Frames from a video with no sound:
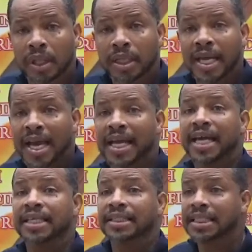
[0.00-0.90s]
that he
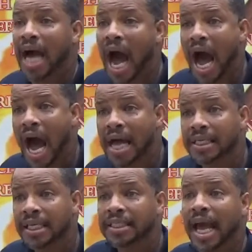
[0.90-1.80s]
is God,
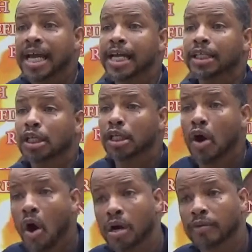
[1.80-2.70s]
that he is
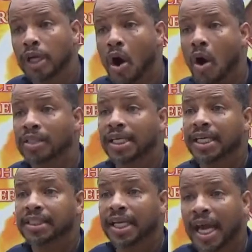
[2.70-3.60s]
Lord of lords, he
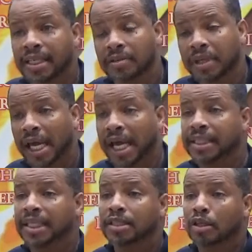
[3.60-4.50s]
is King of kings,
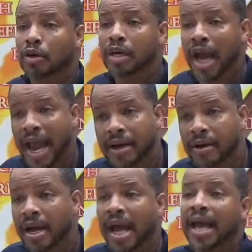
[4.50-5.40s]
he's the creator,
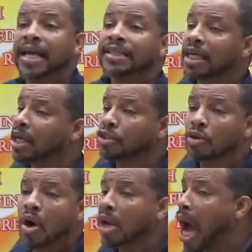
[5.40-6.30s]
and he's in
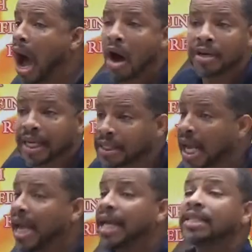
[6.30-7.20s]
control of all this,
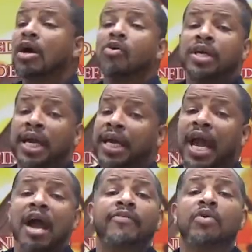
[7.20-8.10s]
and he's going to kick
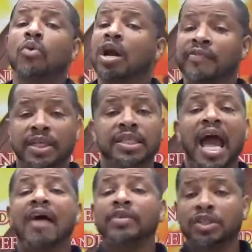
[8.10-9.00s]
every one of his
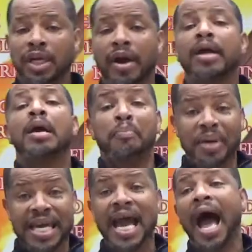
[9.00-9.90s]
adversary
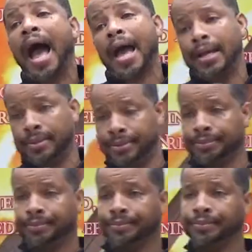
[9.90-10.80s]
behind.
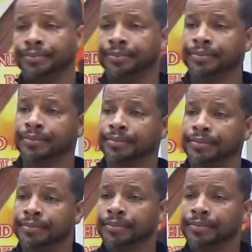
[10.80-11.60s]
Amen.